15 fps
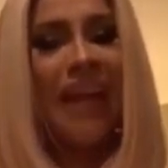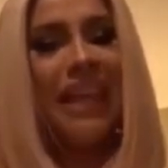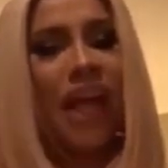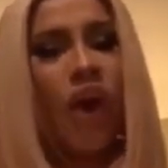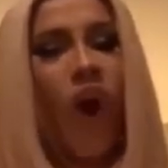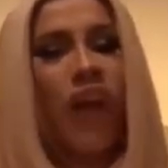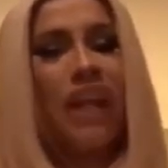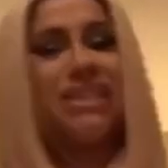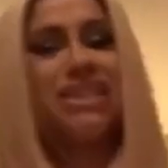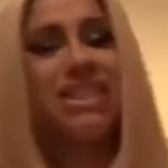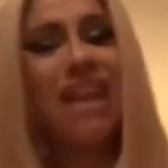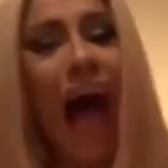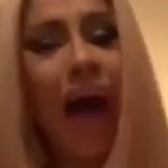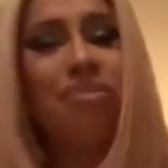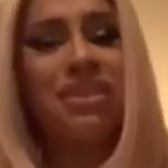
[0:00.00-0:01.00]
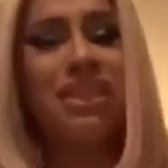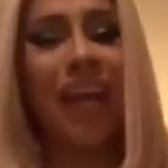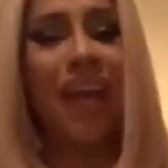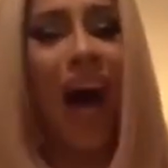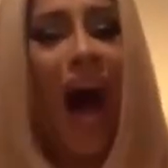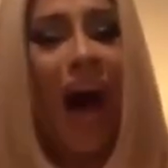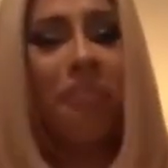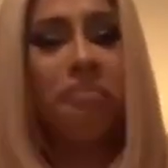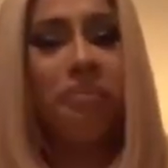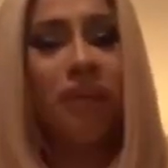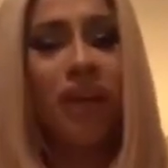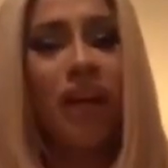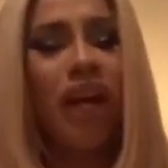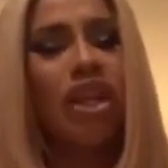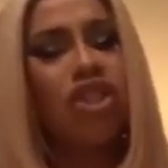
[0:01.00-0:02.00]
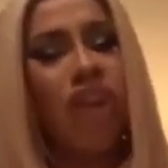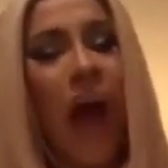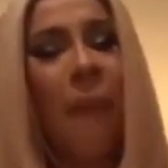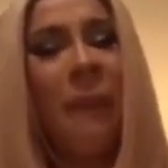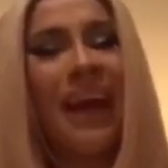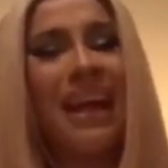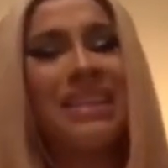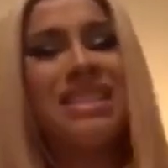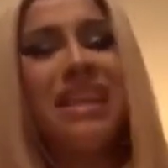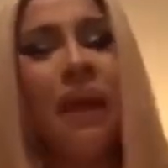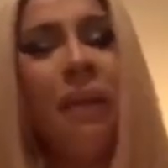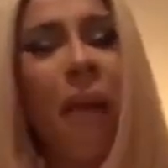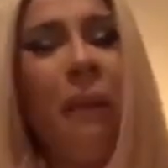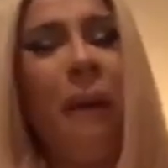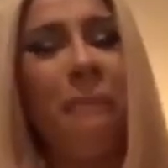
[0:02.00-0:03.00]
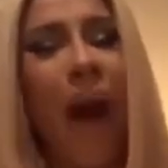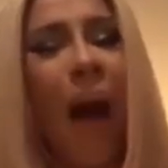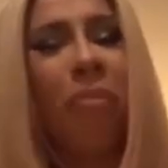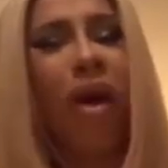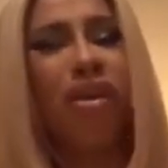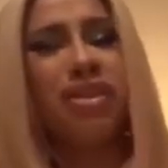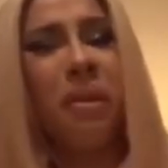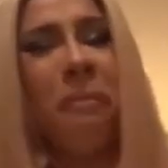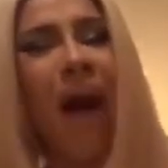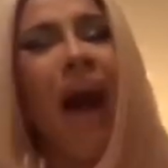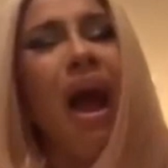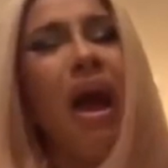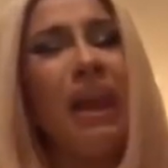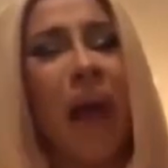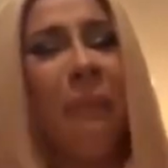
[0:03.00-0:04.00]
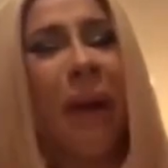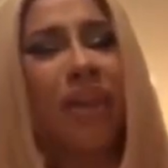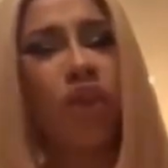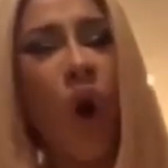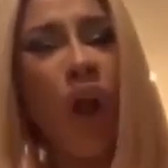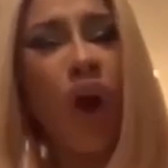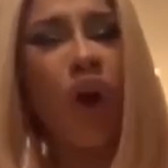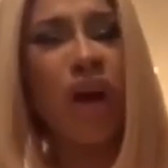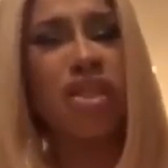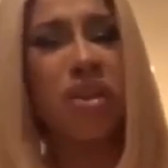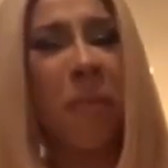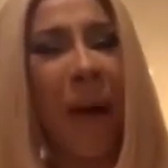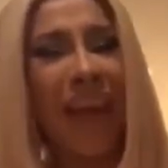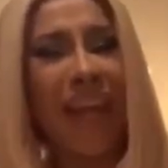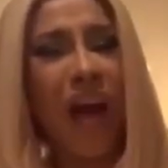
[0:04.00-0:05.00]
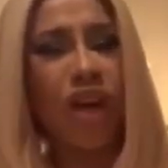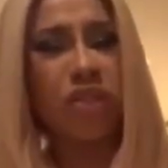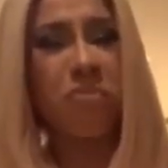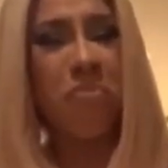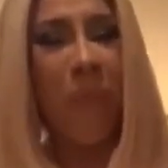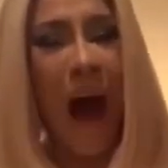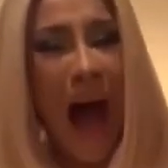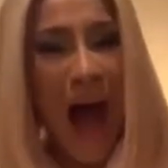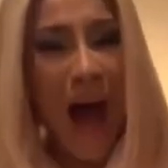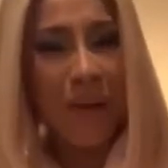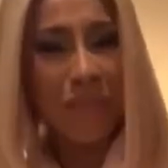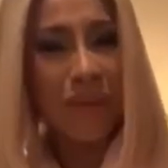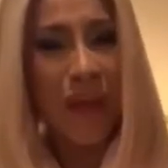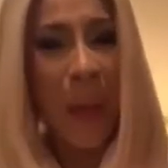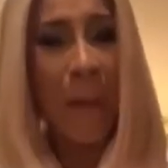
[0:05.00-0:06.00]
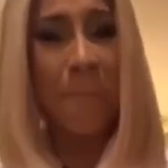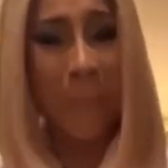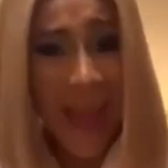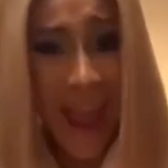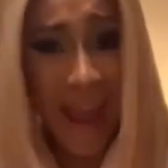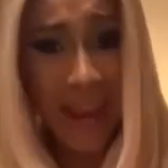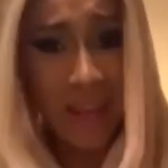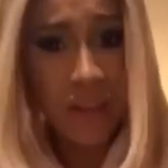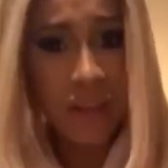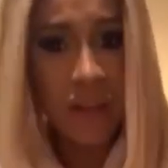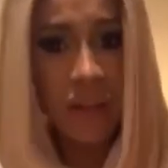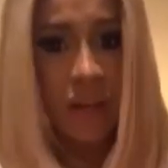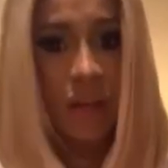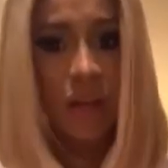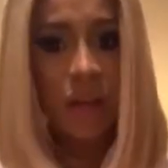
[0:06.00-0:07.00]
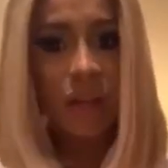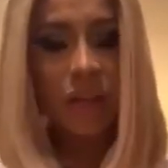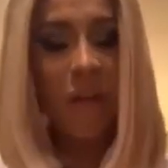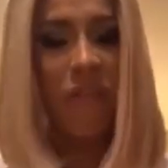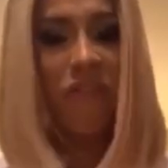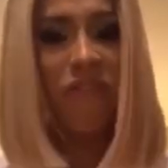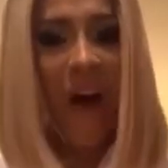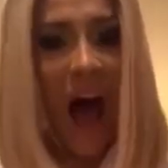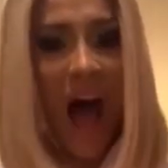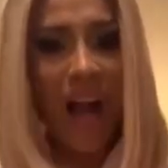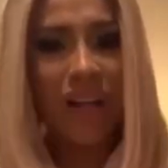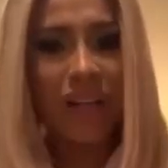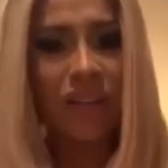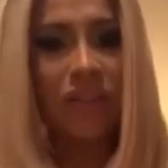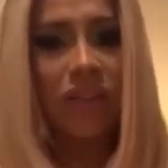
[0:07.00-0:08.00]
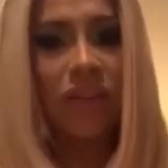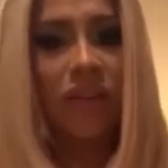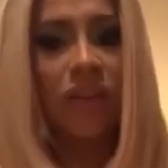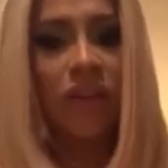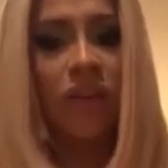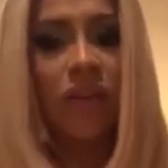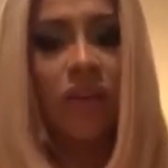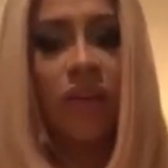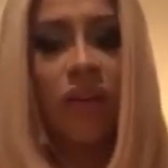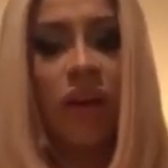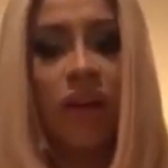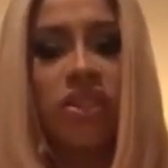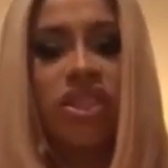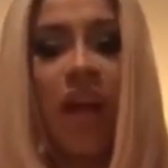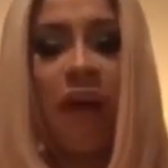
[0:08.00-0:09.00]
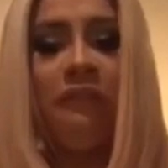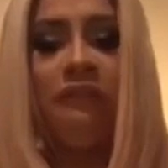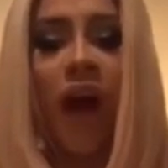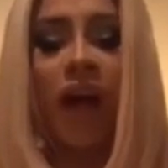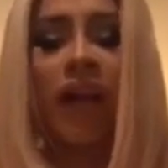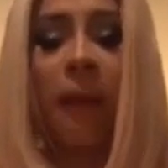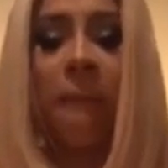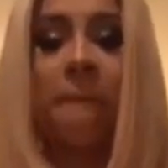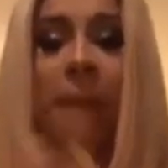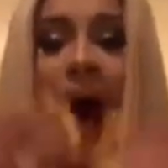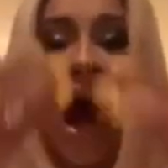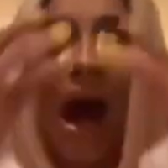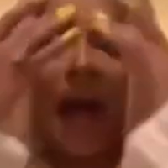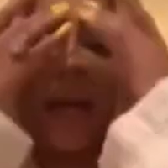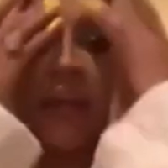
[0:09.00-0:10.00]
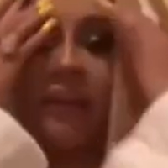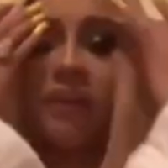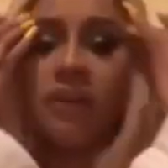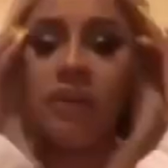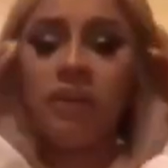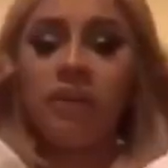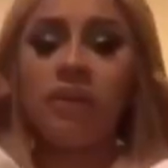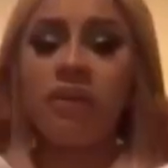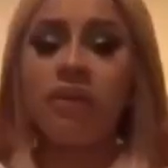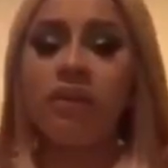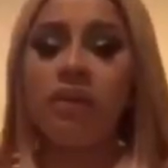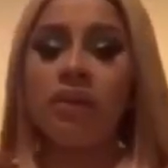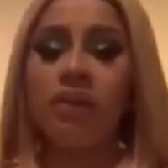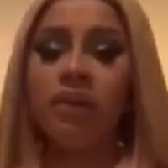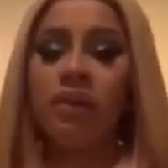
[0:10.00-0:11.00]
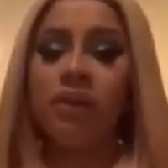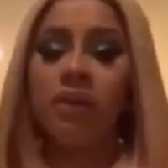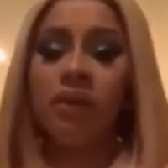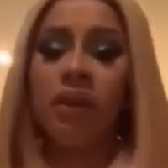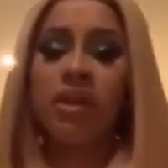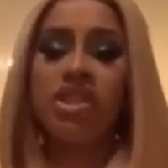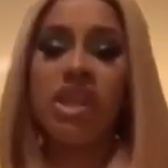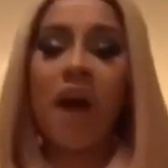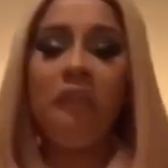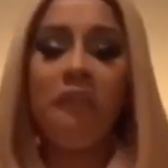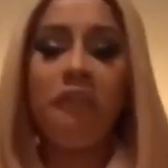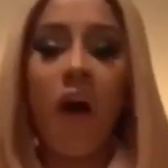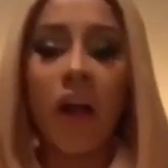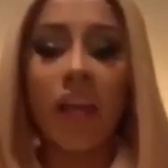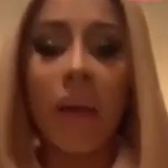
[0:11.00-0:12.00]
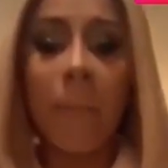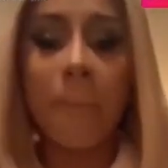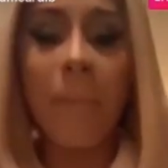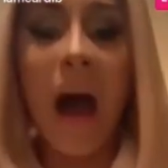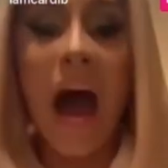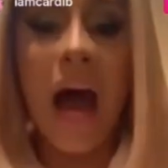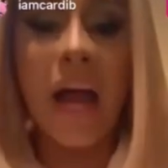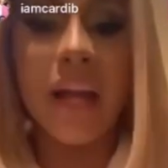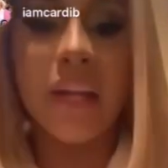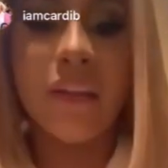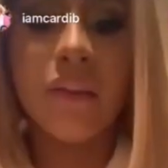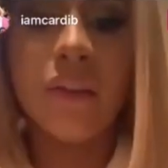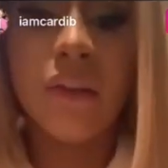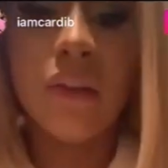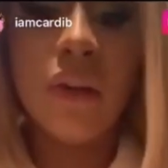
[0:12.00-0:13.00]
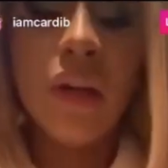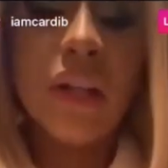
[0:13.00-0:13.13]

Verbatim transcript: And then you're gonna chop shit up? Trying to make a scene like my mom call somebody. Let my daughter call somebody else. Mom? Me? The fuck? It's your fucking mind. It's your fucking mind.